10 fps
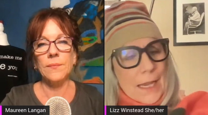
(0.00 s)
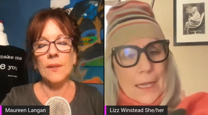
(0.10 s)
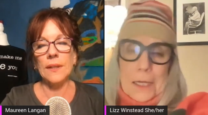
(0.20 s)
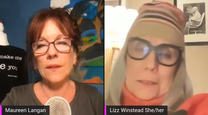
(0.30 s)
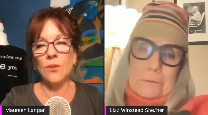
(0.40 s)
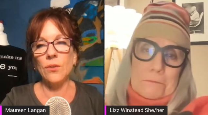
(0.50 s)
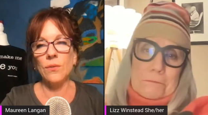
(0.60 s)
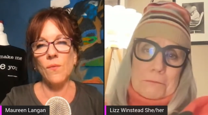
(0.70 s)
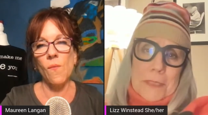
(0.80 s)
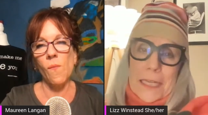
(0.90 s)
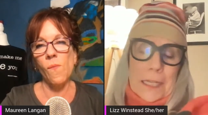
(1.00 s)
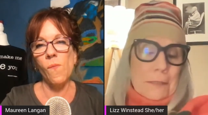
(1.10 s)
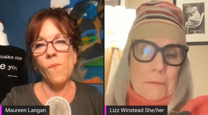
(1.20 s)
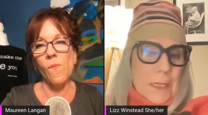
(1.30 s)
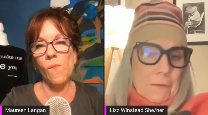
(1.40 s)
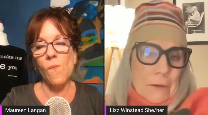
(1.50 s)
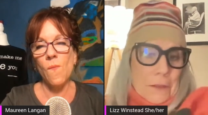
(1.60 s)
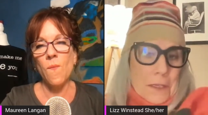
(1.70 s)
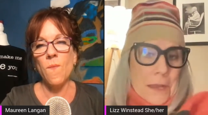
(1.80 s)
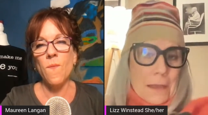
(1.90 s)
Speaker 1: Um, he can give
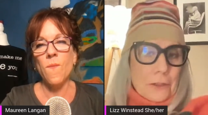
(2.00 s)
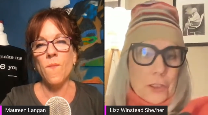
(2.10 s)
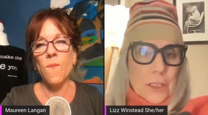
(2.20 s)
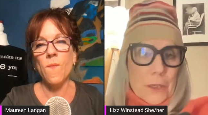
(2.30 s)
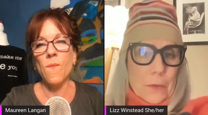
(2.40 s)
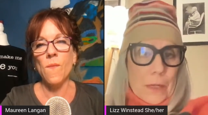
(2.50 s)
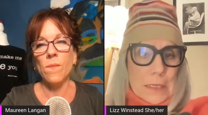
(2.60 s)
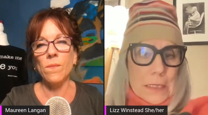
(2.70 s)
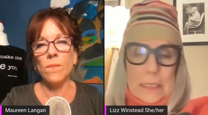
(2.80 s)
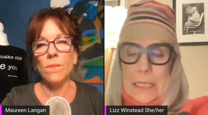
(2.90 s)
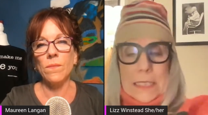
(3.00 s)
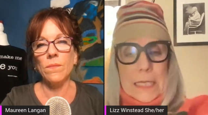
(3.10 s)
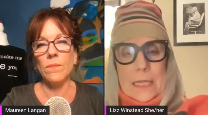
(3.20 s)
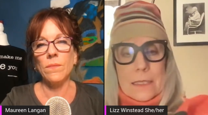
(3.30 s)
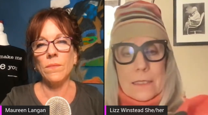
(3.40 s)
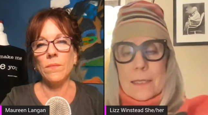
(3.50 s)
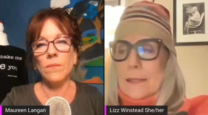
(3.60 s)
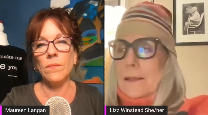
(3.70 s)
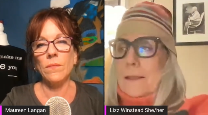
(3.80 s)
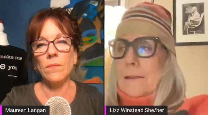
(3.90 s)
all the analogies he wants, unless he is
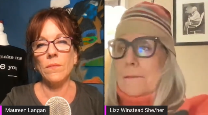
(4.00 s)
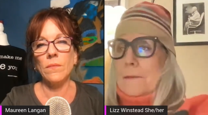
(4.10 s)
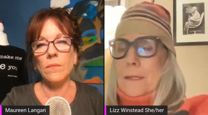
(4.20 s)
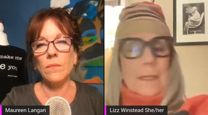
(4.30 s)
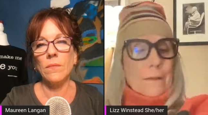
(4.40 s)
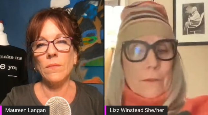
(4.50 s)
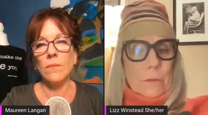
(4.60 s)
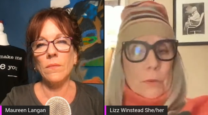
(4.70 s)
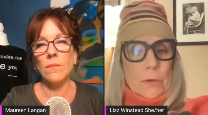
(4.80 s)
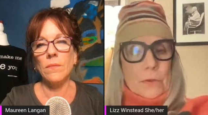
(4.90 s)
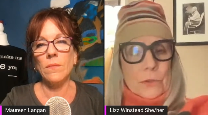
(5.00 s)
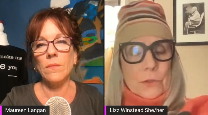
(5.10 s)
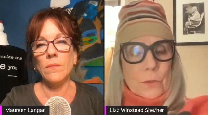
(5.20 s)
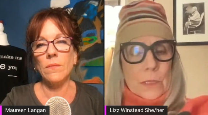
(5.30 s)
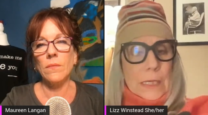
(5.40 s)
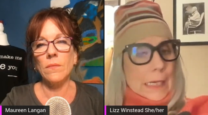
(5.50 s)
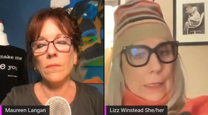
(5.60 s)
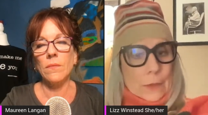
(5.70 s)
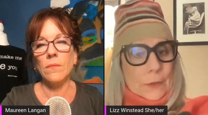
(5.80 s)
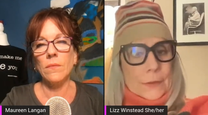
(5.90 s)
given birth to a
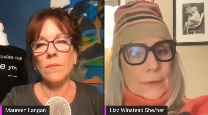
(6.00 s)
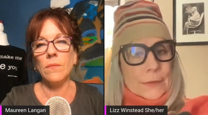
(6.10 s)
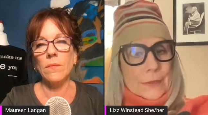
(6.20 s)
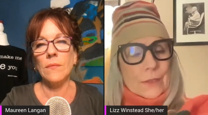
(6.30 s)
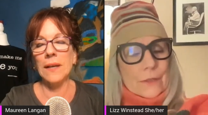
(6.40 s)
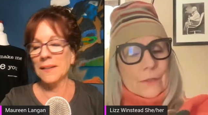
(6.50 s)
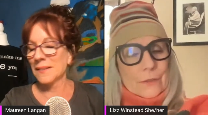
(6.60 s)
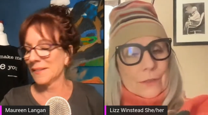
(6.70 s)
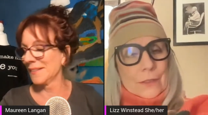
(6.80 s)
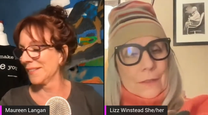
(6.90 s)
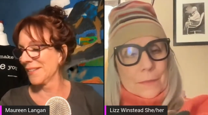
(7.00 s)
cow or a